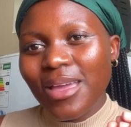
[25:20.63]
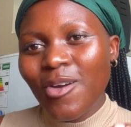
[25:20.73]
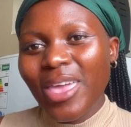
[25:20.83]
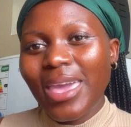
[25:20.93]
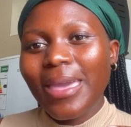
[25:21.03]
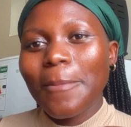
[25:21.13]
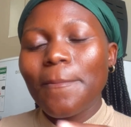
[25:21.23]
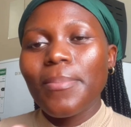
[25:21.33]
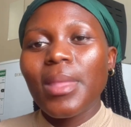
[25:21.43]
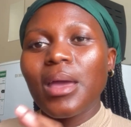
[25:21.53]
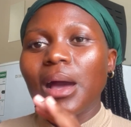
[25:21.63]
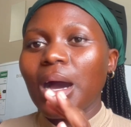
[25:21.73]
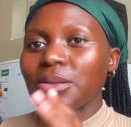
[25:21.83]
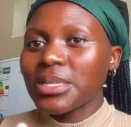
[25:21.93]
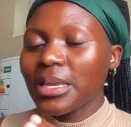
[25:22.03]
okay,
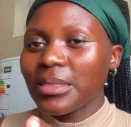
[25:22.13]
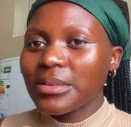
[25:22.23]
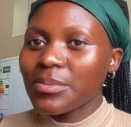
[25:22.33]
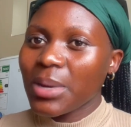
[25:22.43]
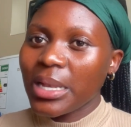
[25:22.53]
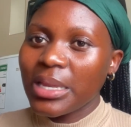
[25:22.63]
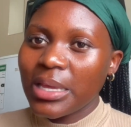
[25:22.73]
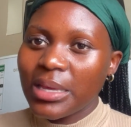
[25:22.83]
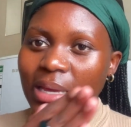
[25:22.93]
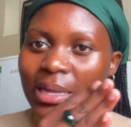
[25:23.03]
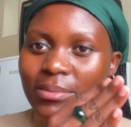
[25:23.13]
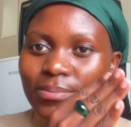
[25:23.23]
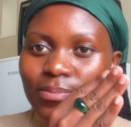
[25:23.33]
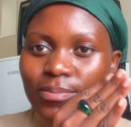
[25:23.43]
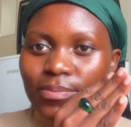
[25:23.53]
I'll take this money and